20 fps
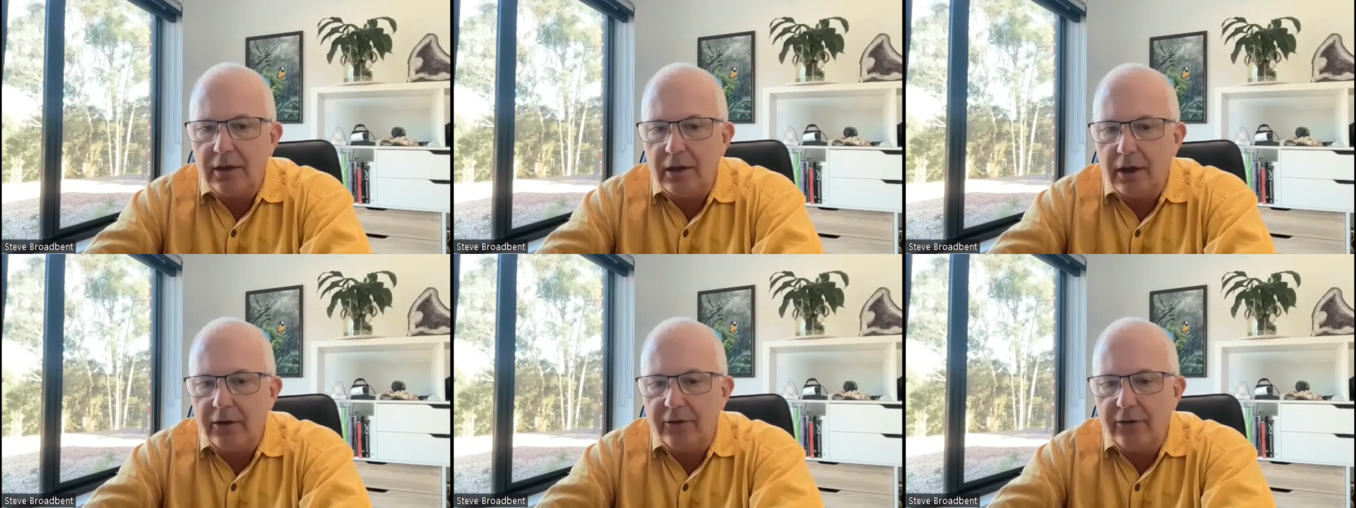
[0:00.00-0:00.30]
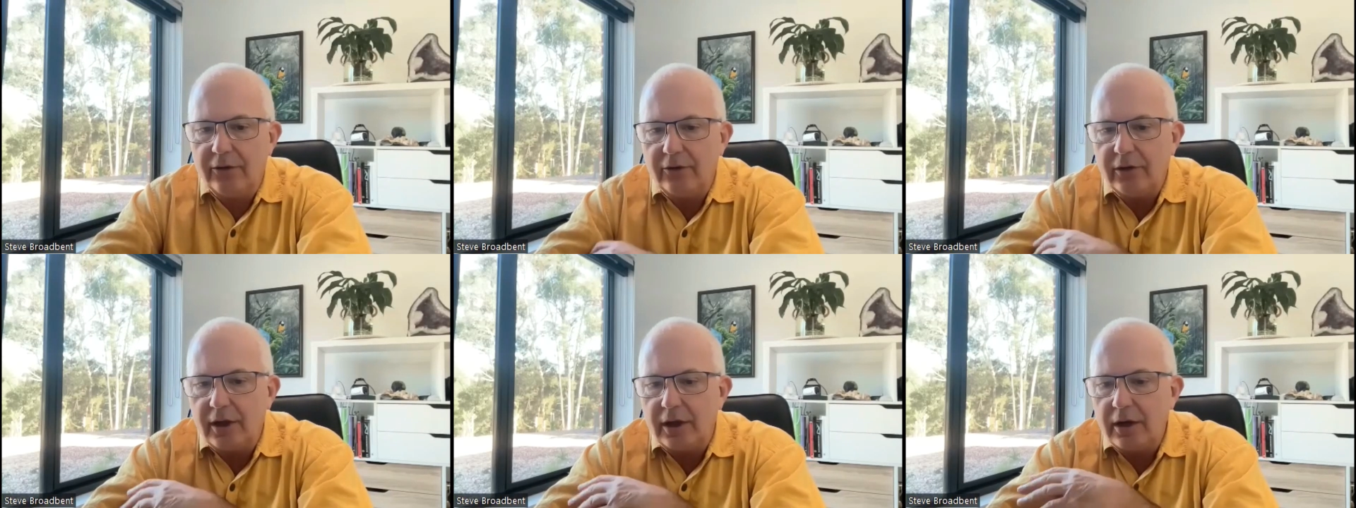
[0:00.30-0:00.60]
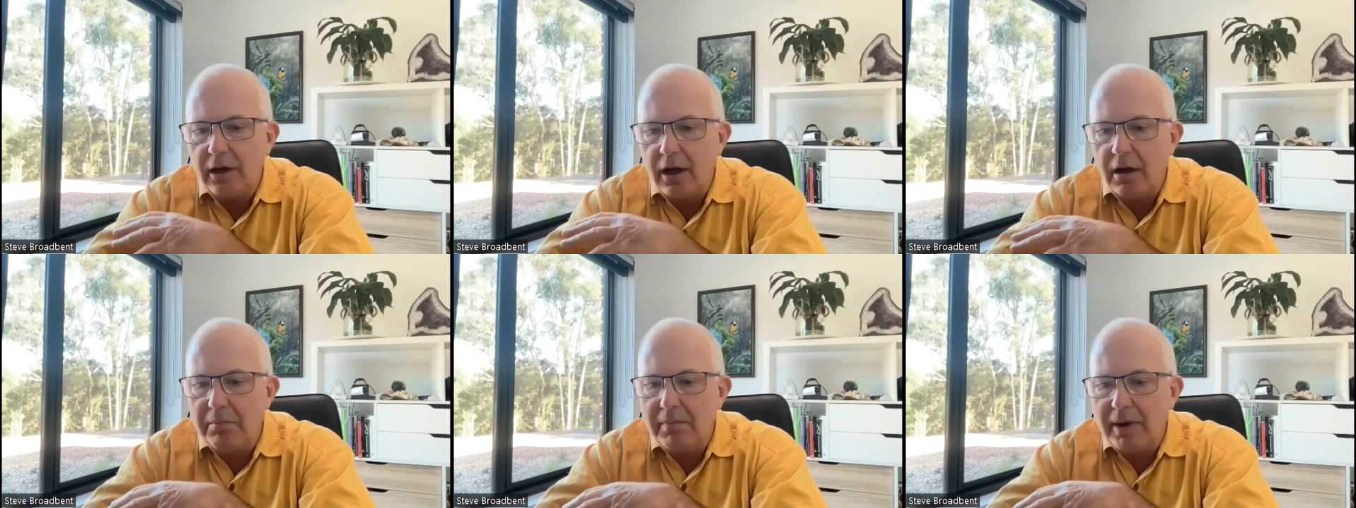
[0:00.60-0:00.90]
does is they're
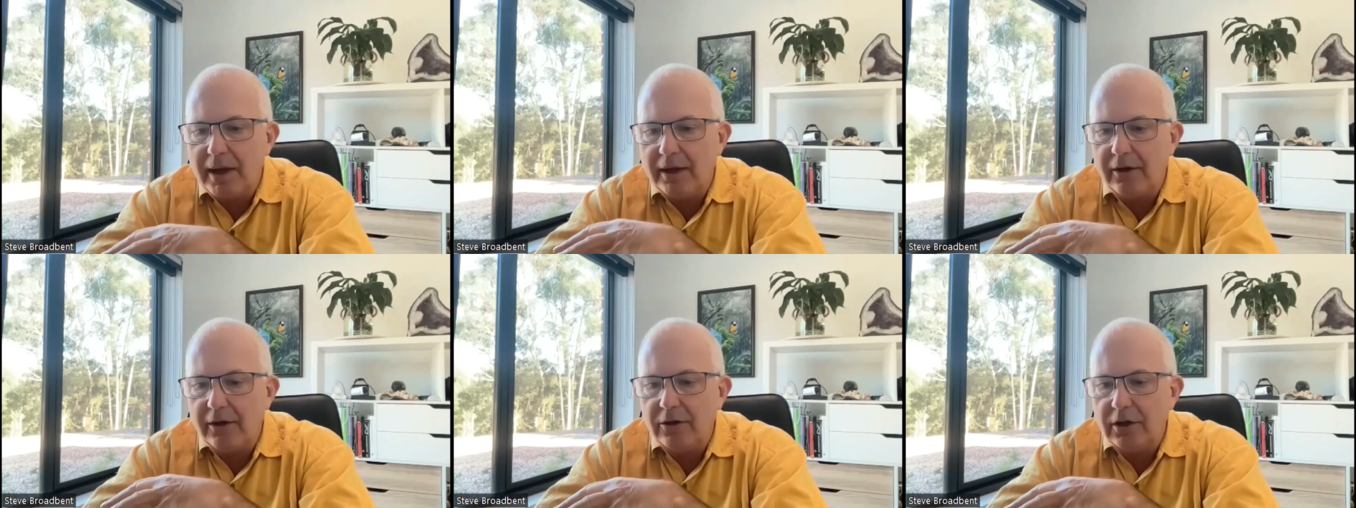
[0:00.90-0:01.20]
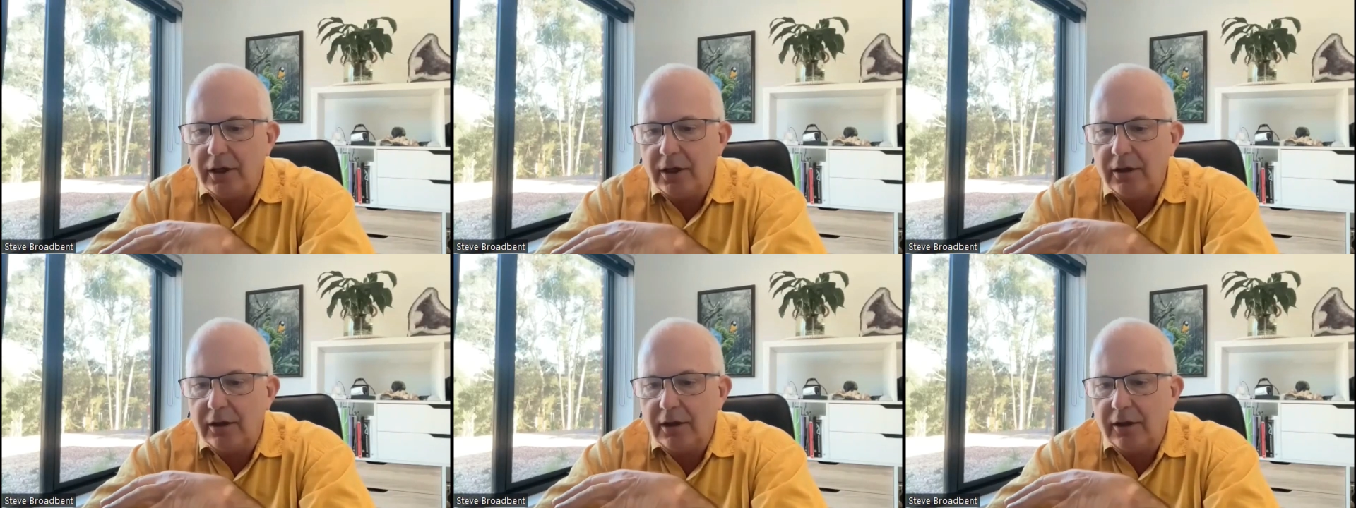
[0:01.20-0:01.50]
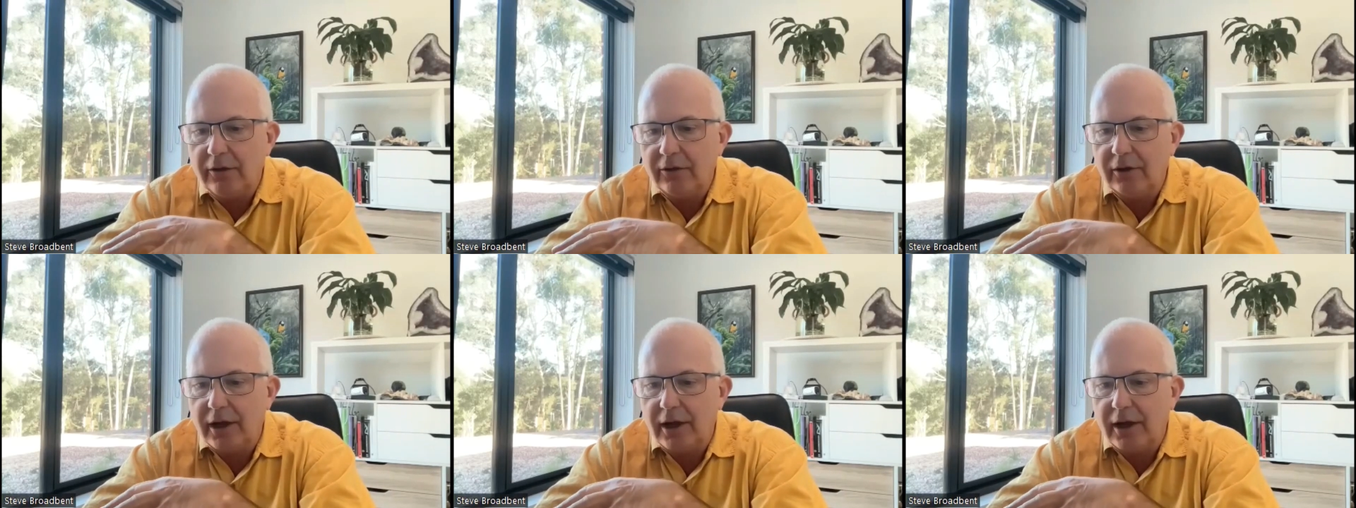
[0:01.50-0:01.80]
not managing
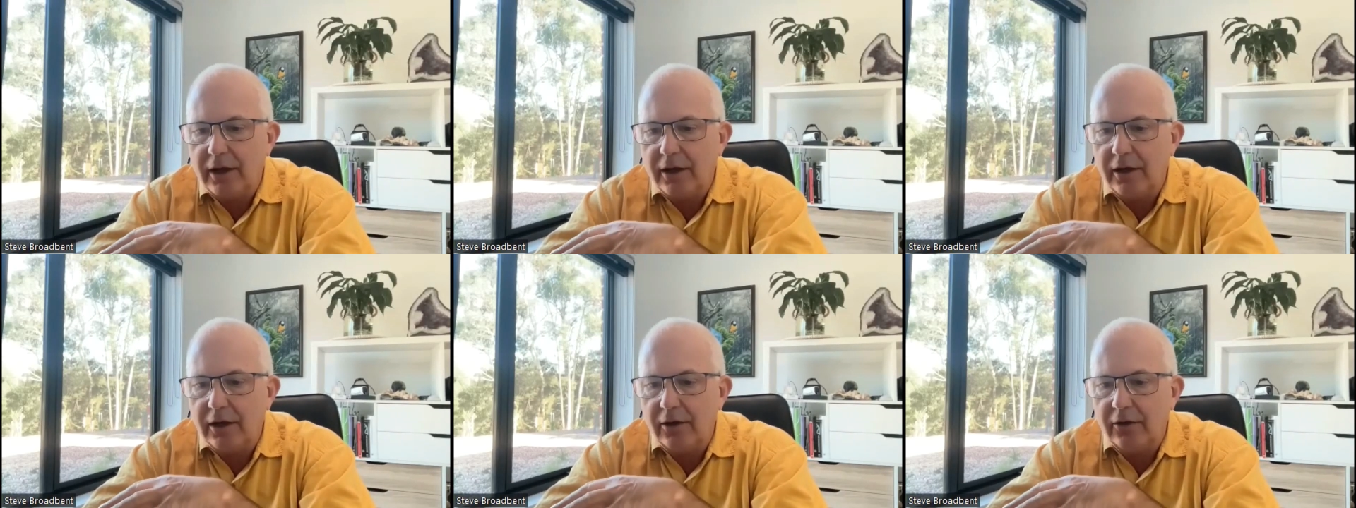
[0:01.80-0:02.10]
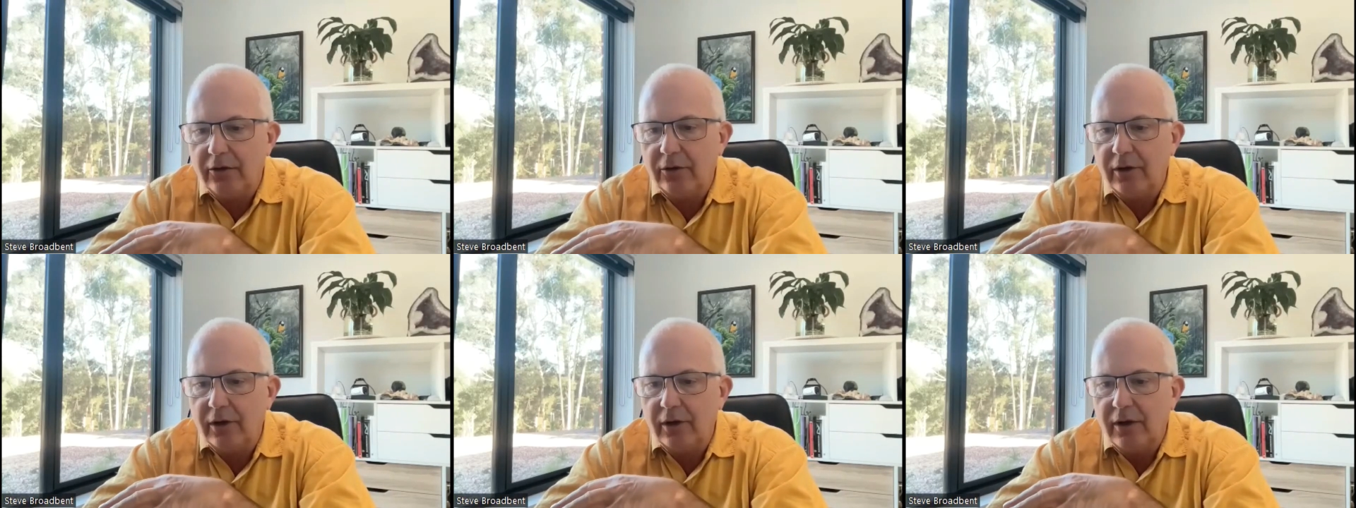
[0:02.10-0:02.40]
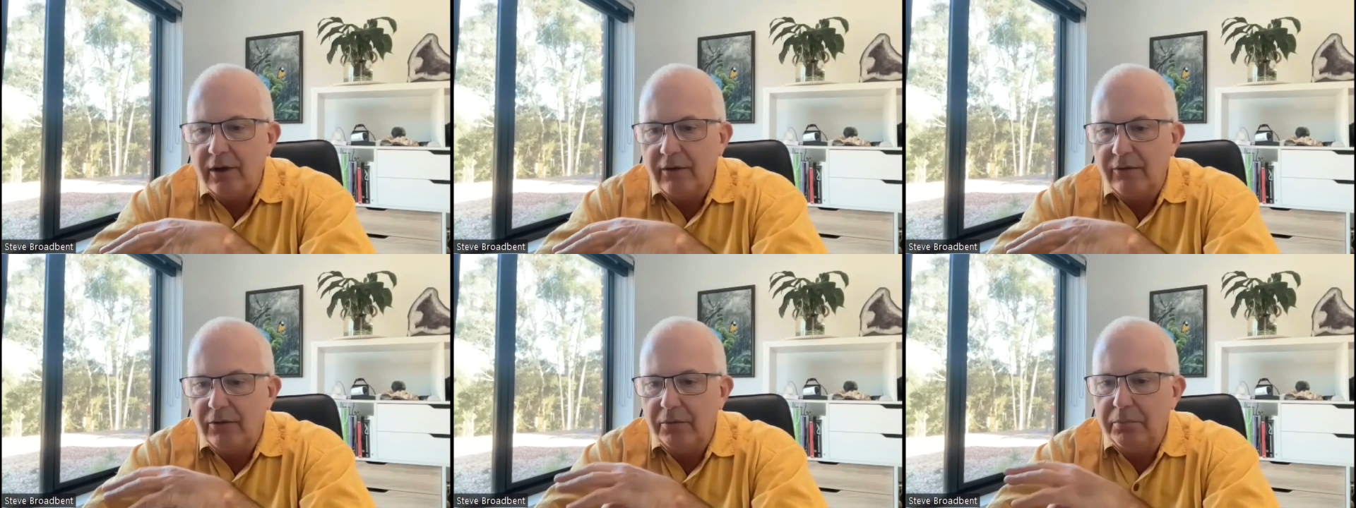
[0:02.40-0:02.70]
these areas
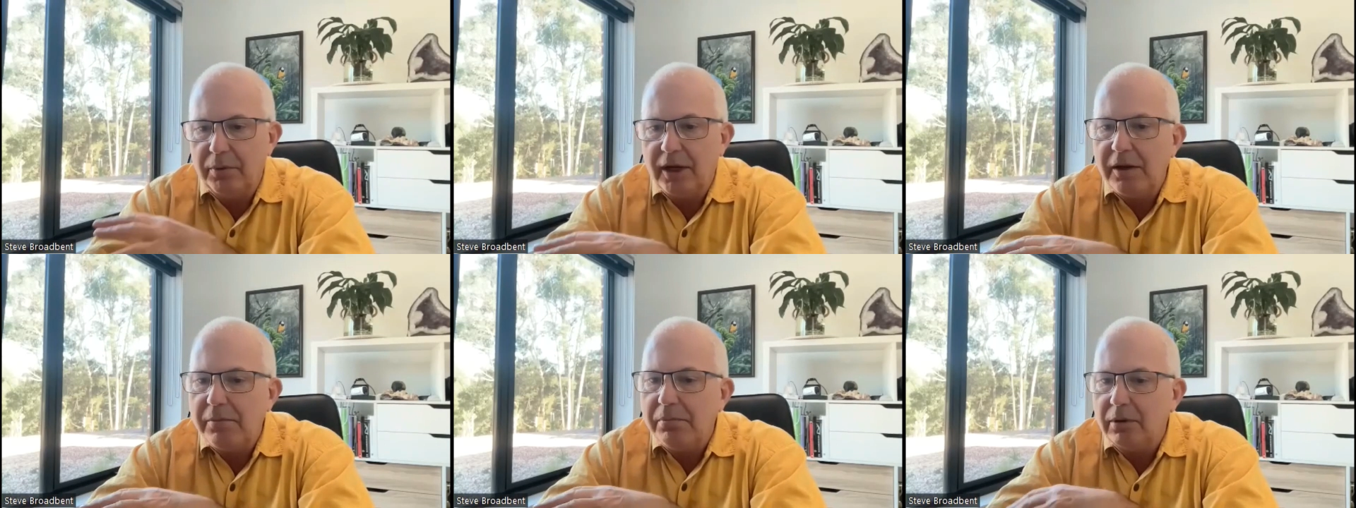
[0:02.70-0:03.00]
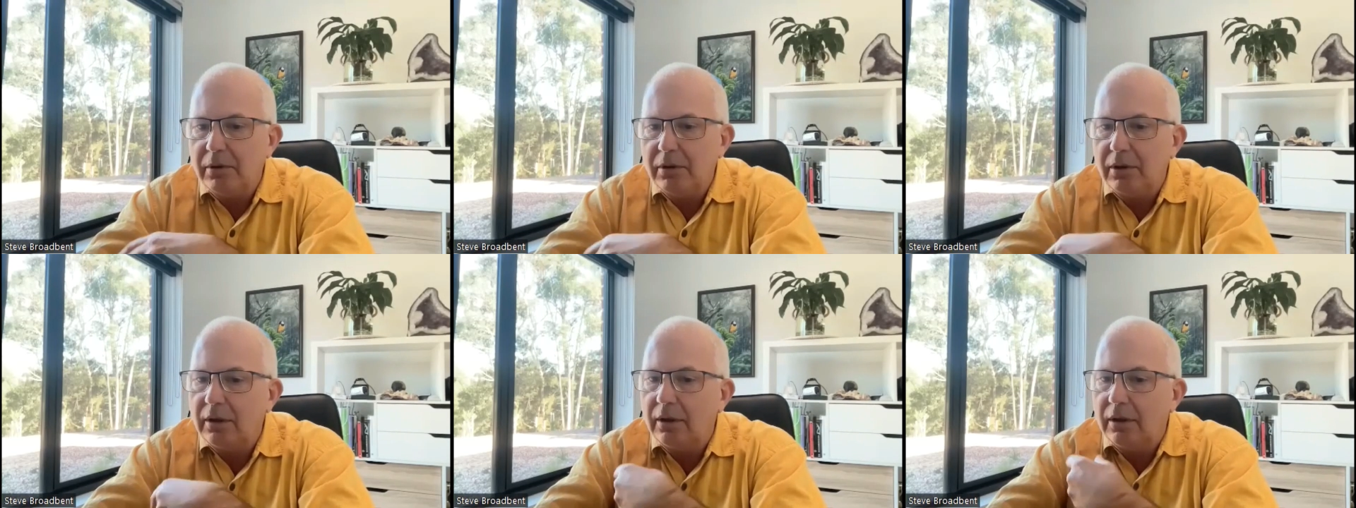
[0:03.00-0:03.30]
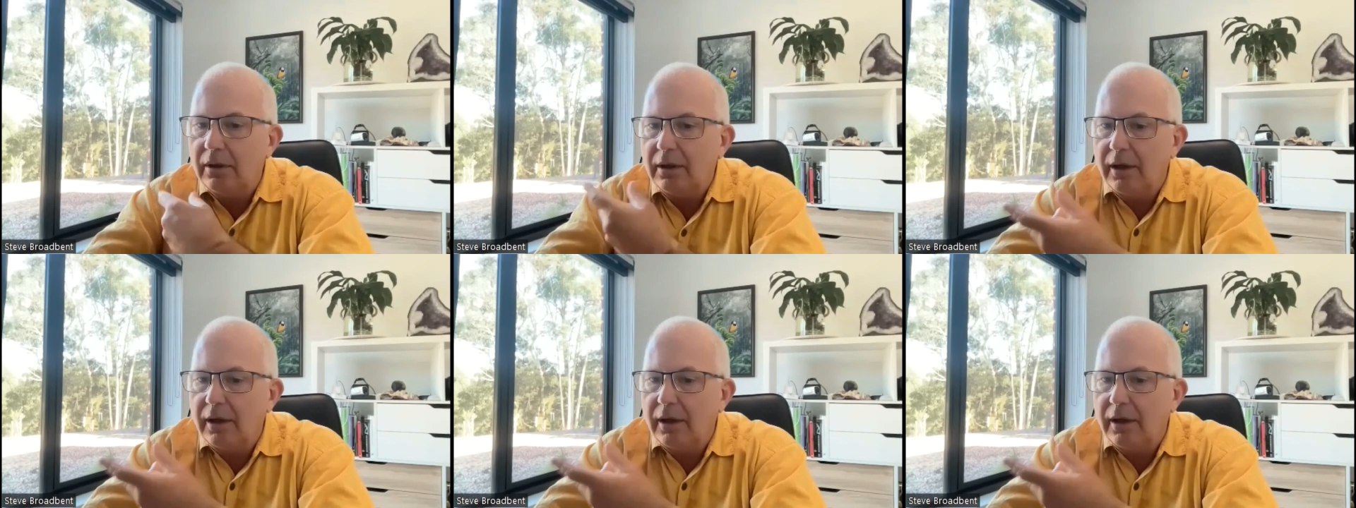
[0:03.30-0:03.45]
for people,